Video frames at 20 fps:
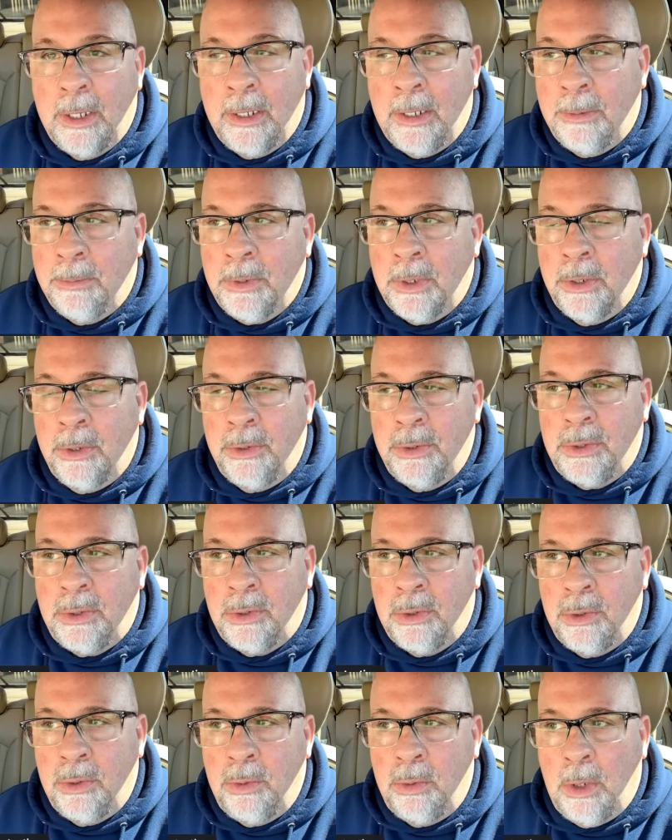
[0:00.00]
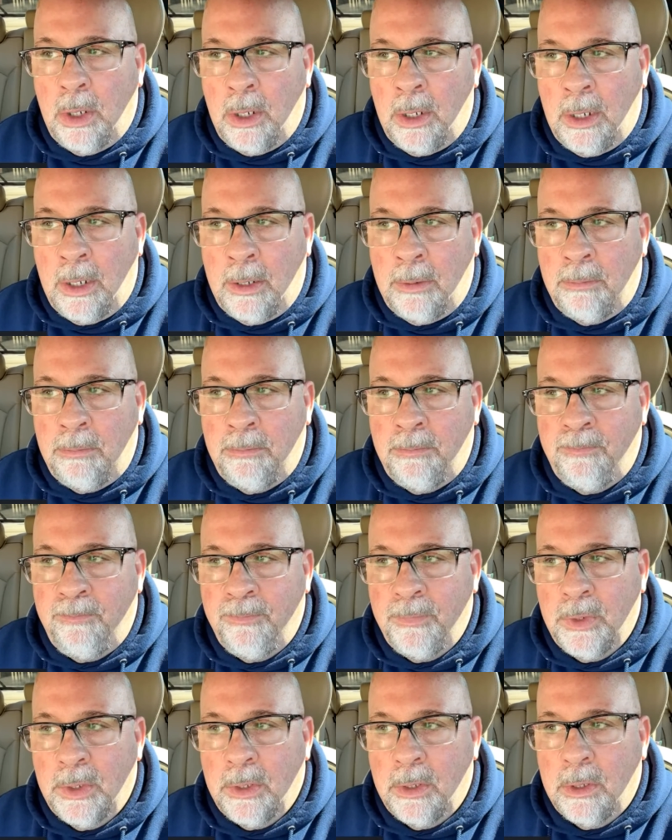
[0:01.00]
and I'm going to,
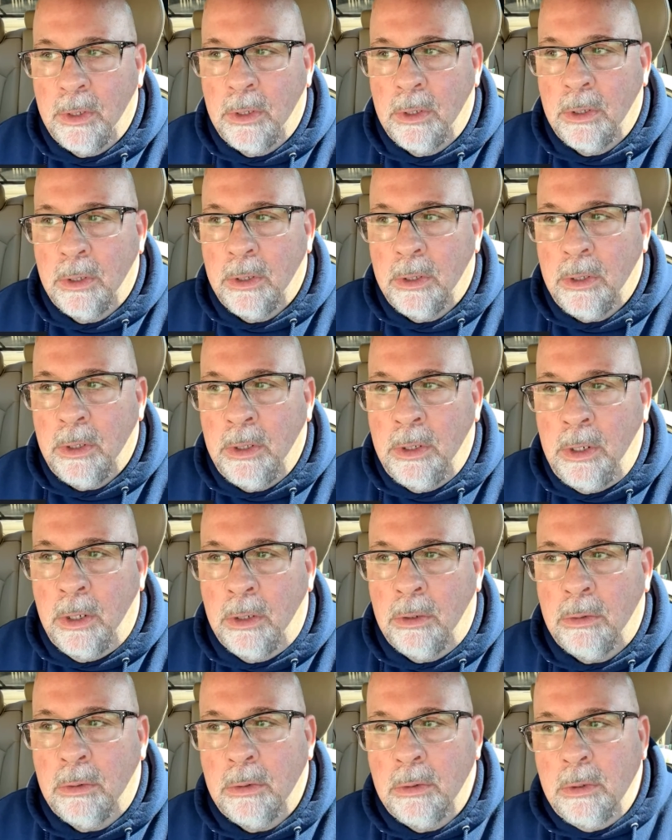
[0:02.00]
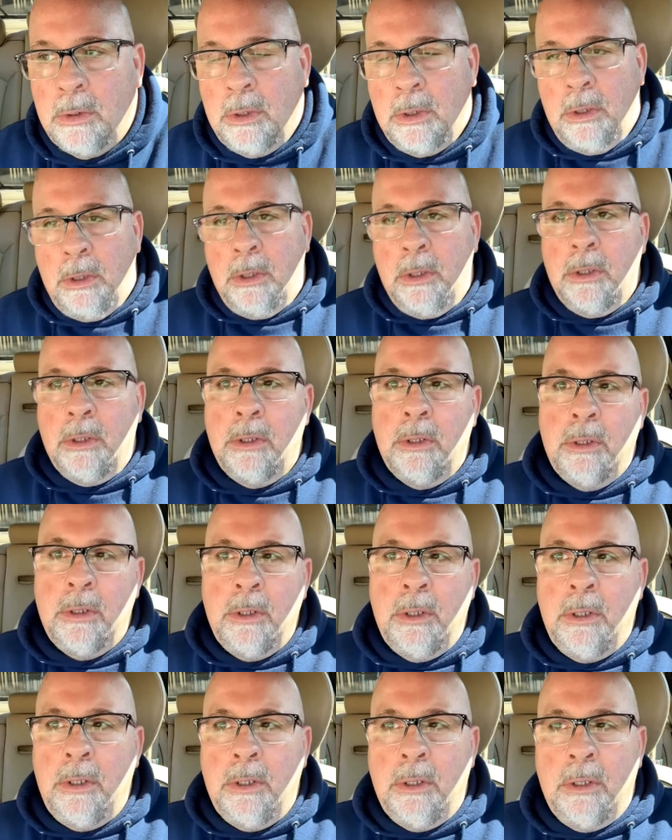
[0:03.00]
you know,
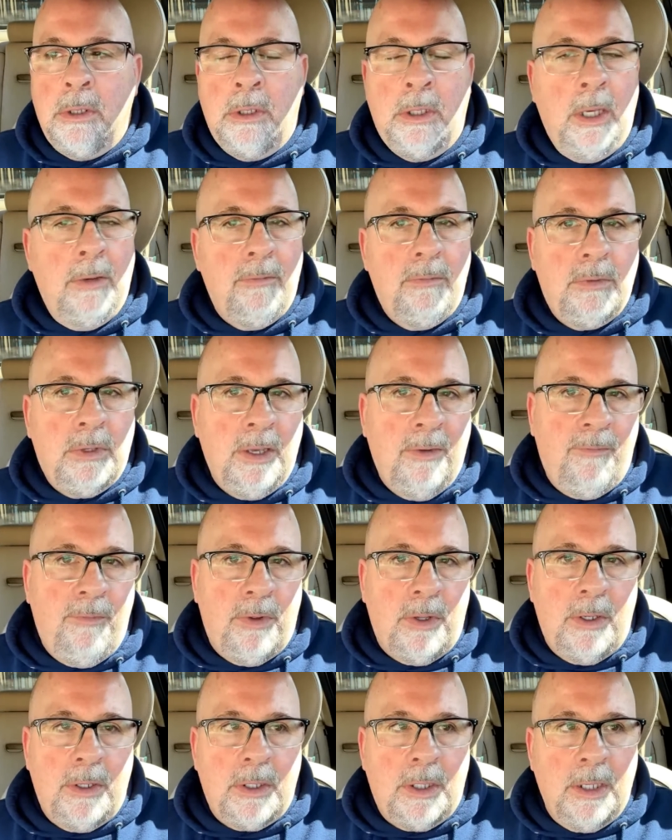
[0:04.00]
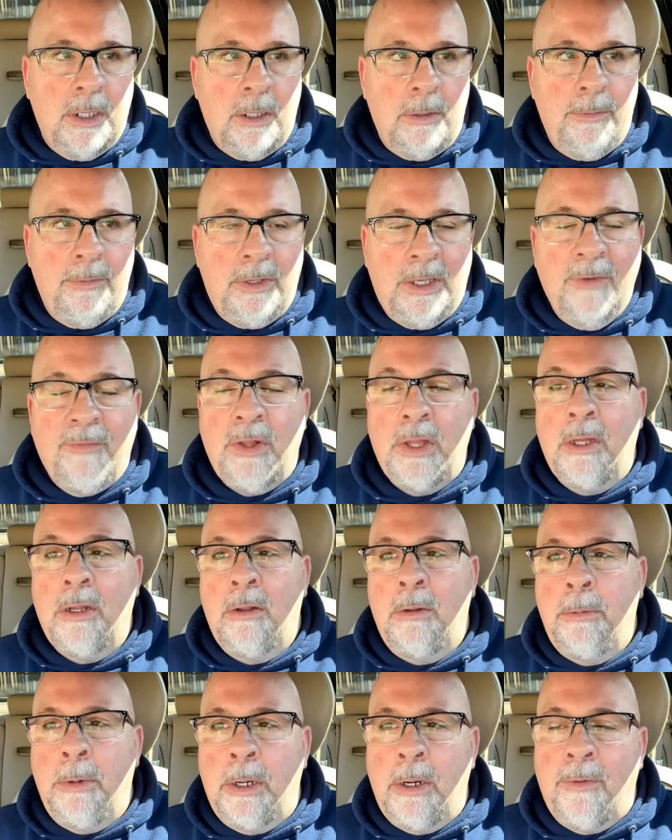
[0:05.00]
give a
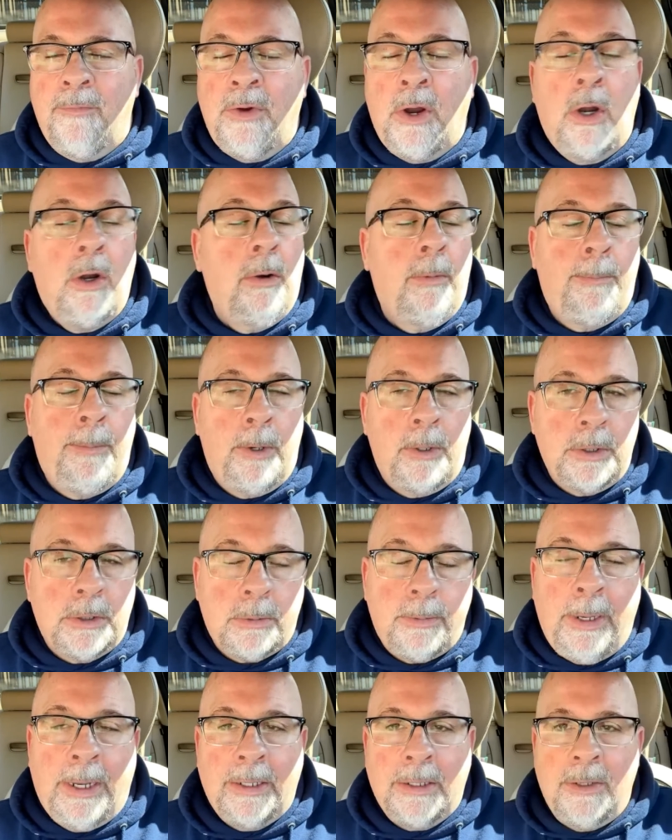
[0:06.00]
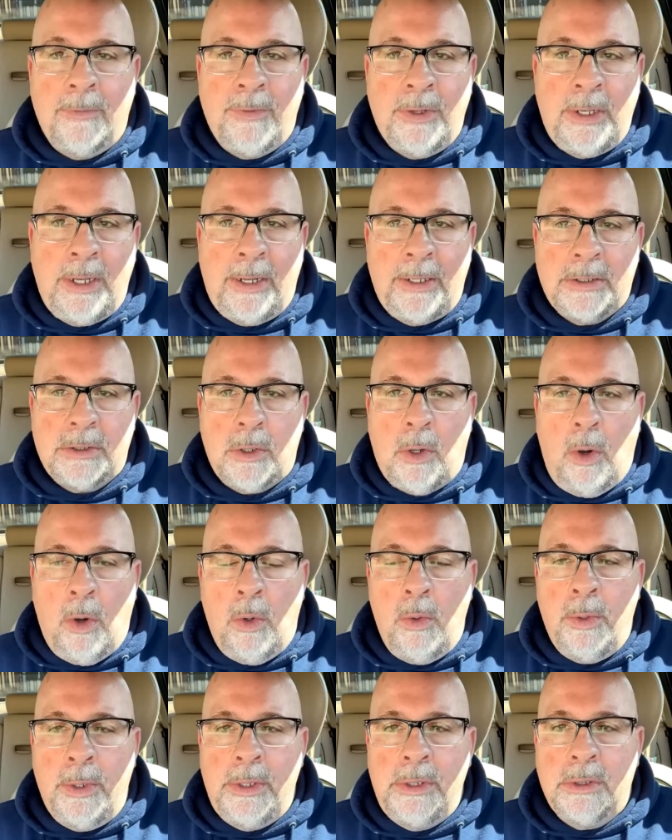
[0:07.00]
little bit of her perspective, and that's
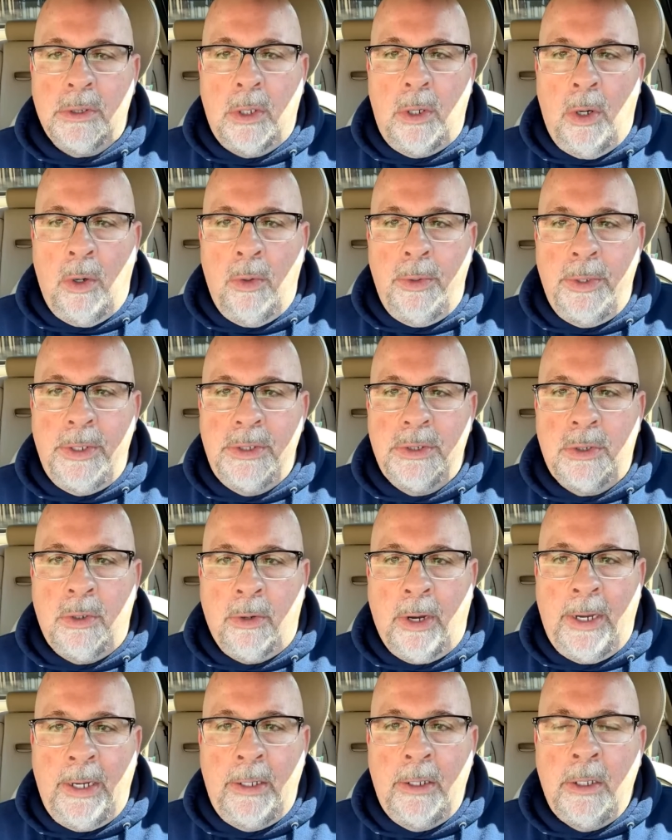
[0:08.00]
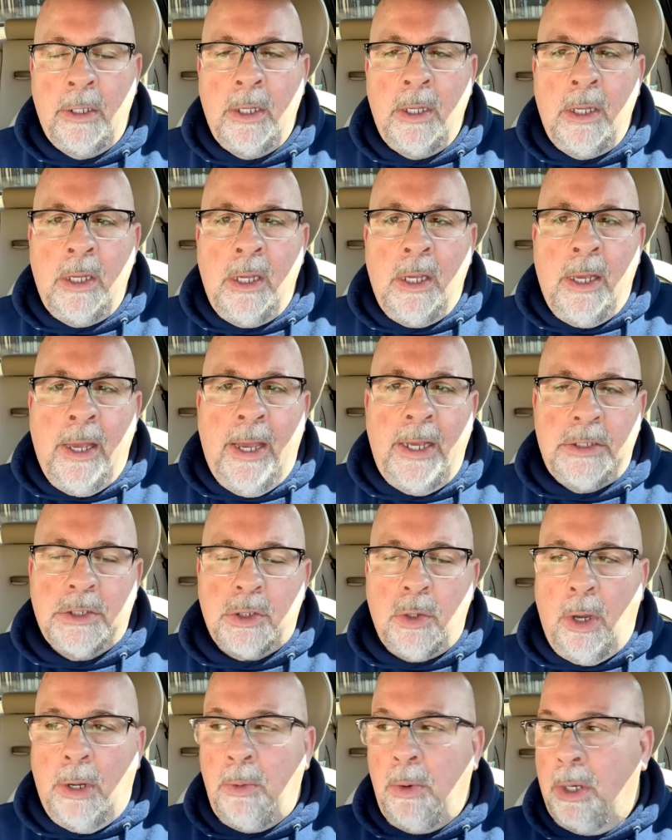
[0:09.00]
always great. Hey,
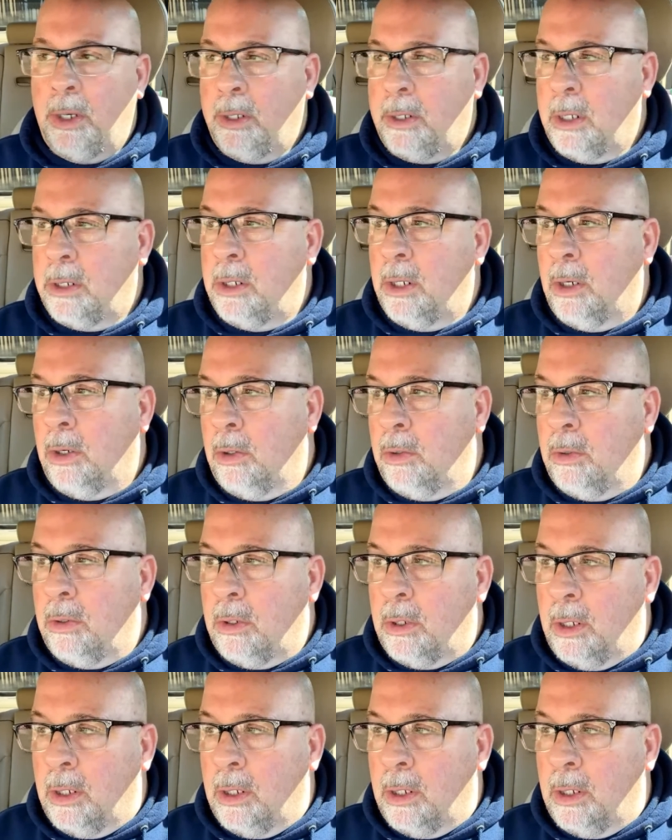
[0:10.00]
so I wanted to know